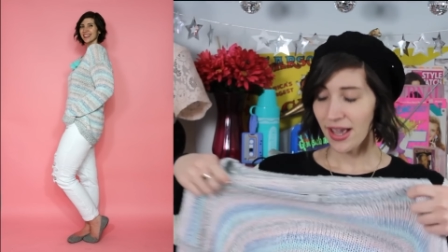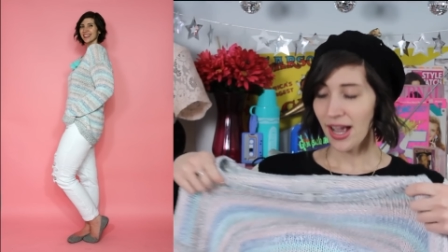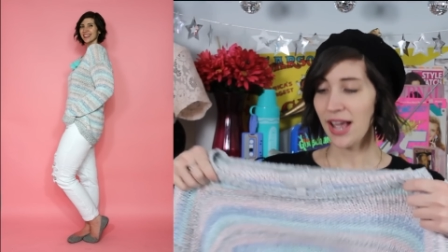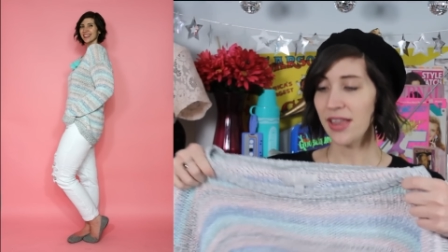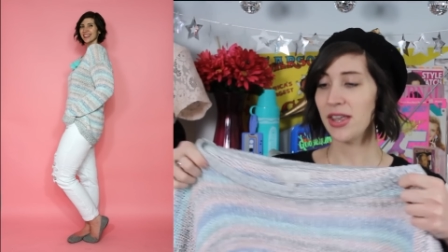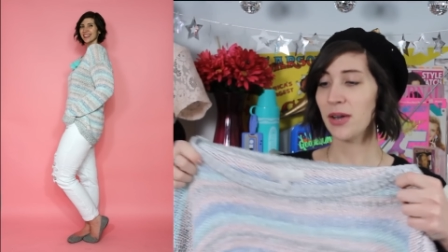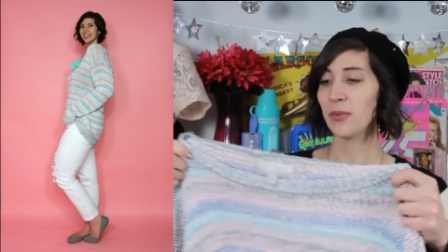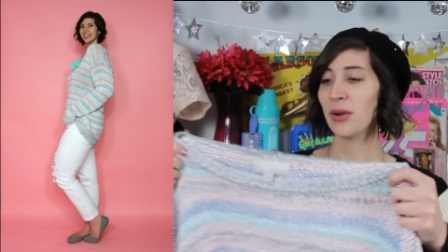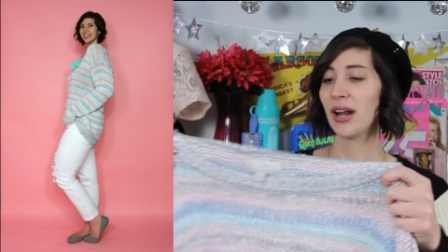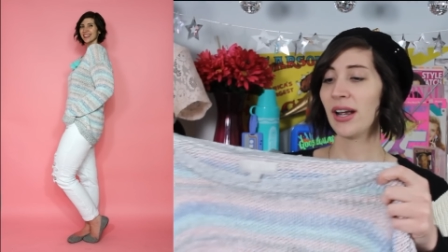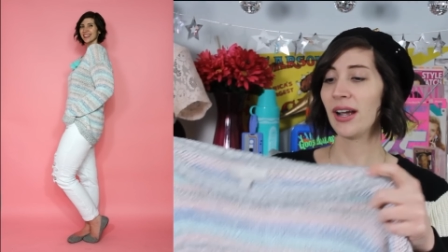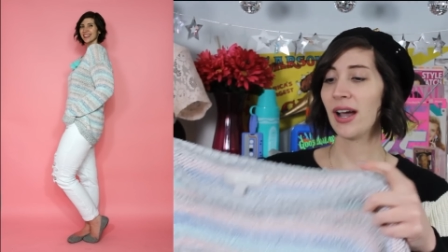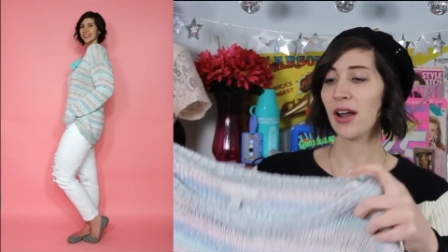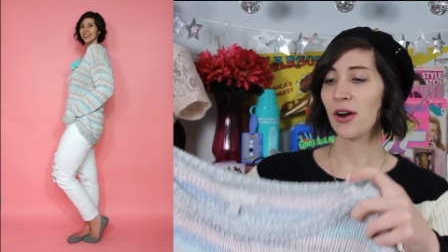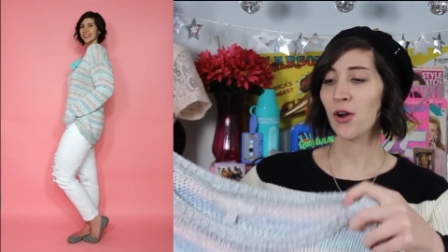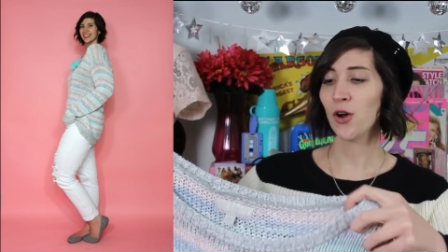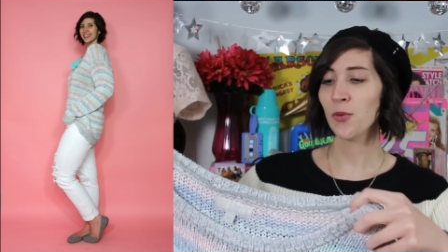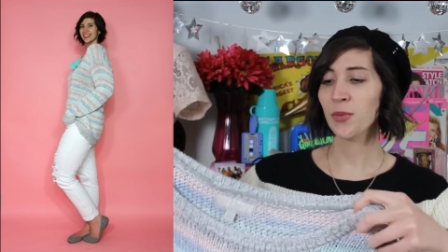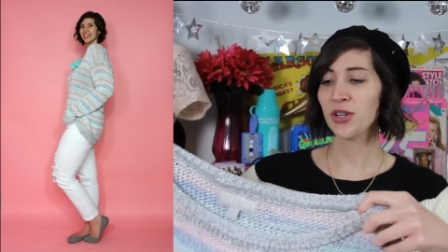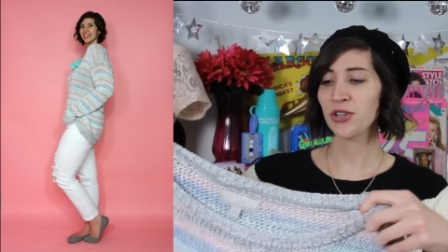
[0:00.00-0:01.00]
And then when I
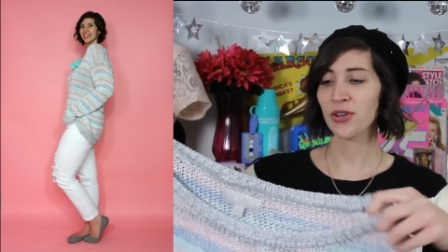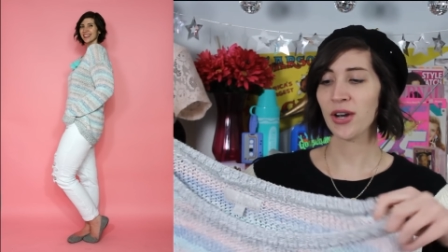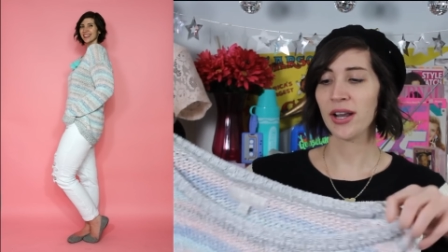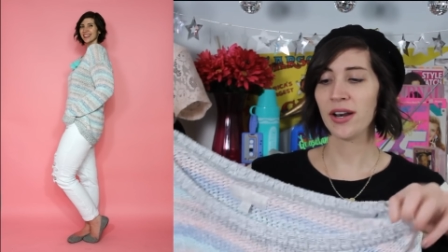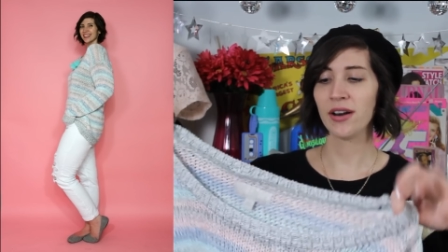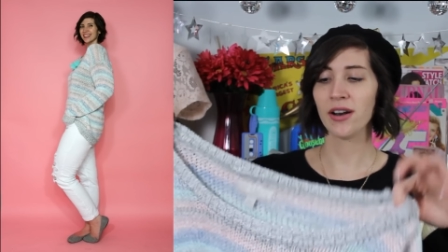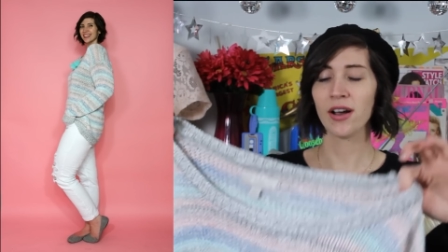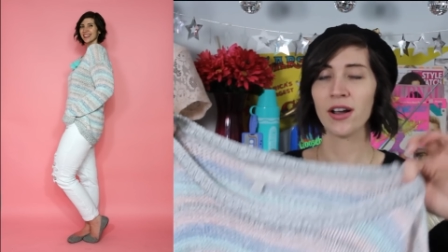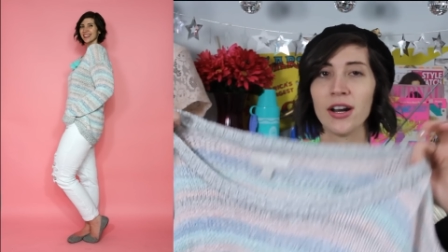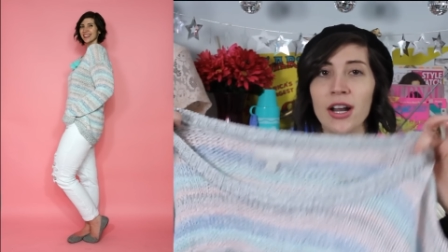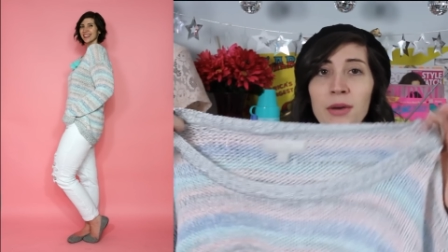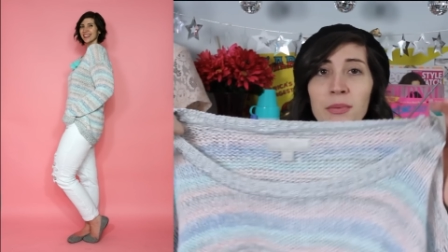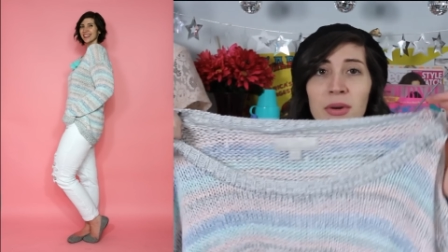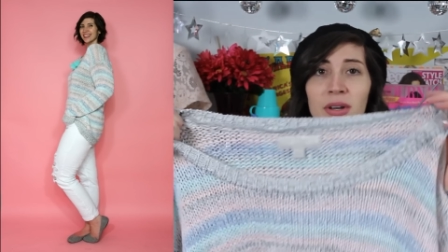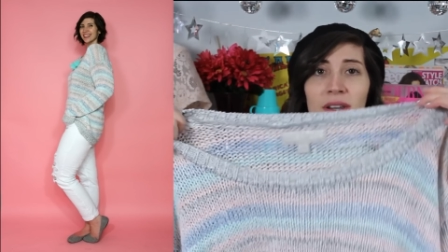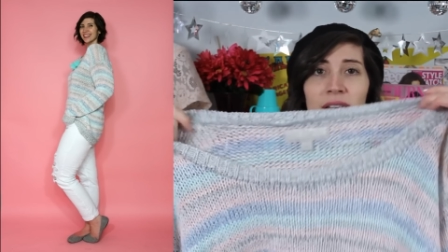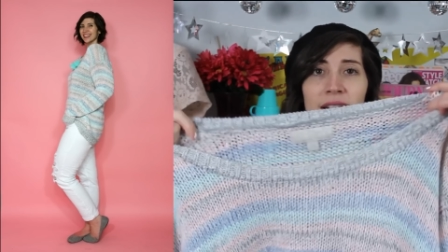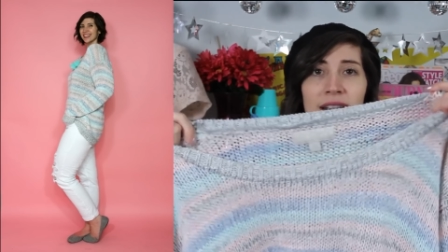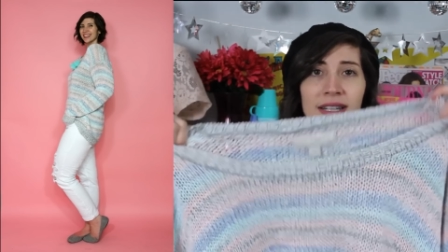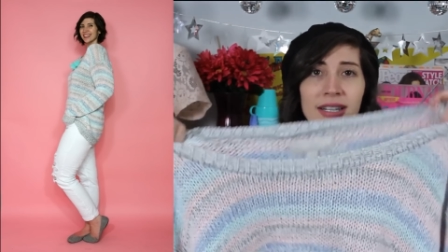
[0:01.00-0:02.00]
got home and tried it on, I
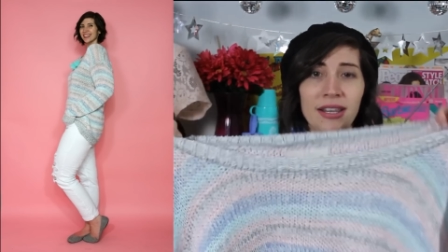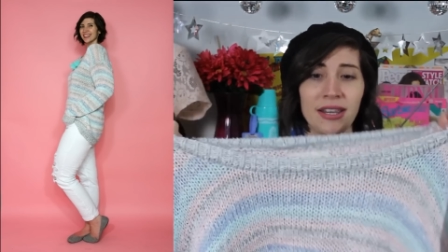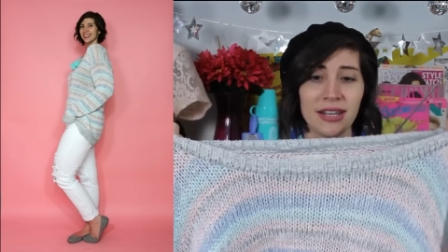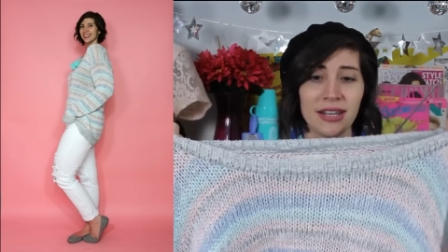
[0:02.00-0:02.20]
realized